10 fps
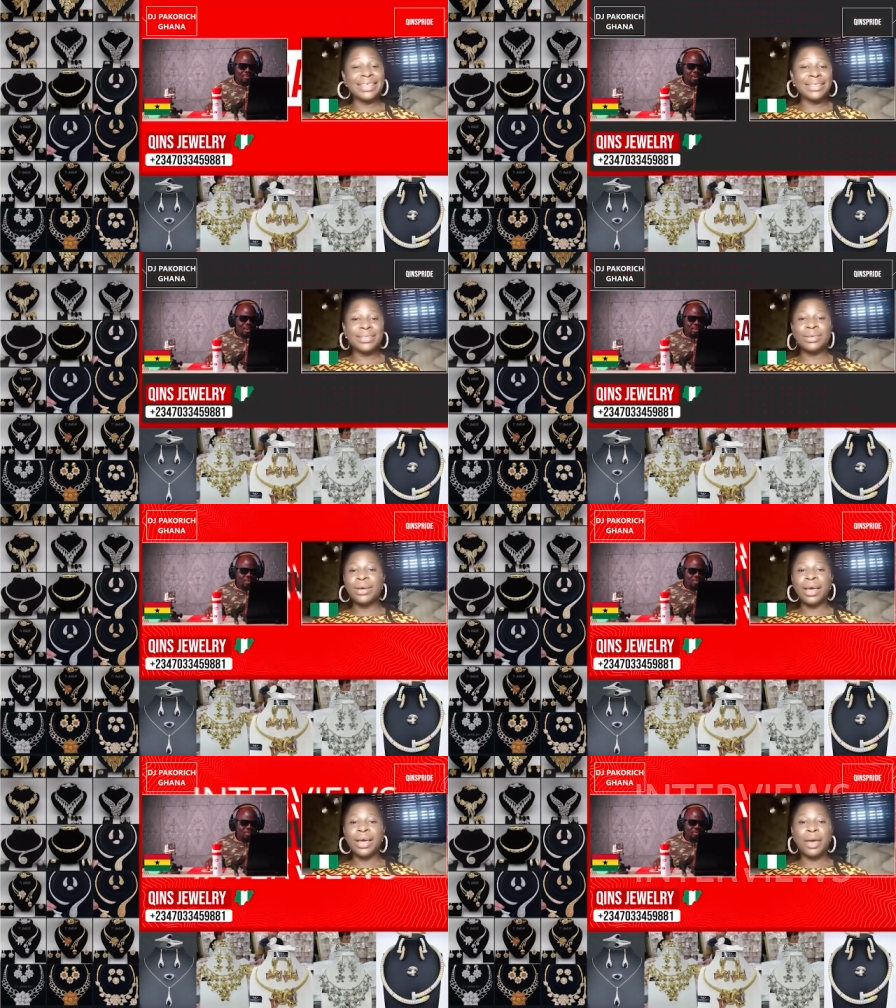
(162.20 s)

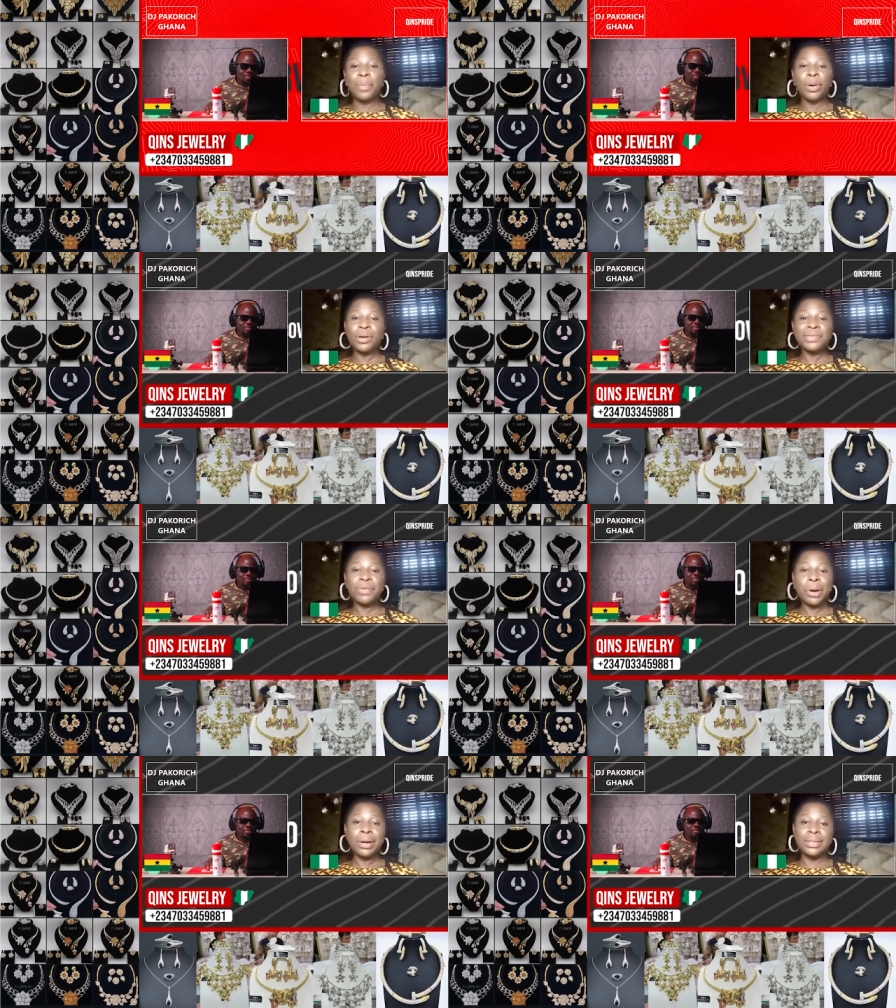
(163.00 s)
that is a plus
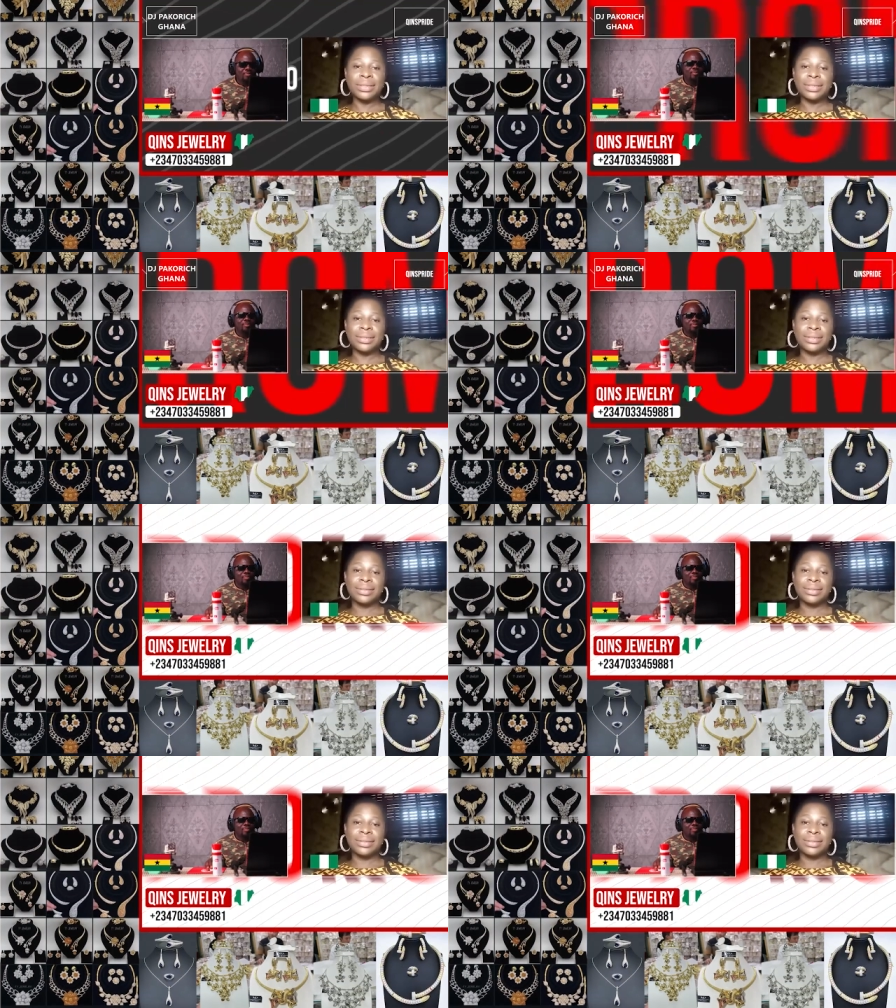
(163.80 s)
for us.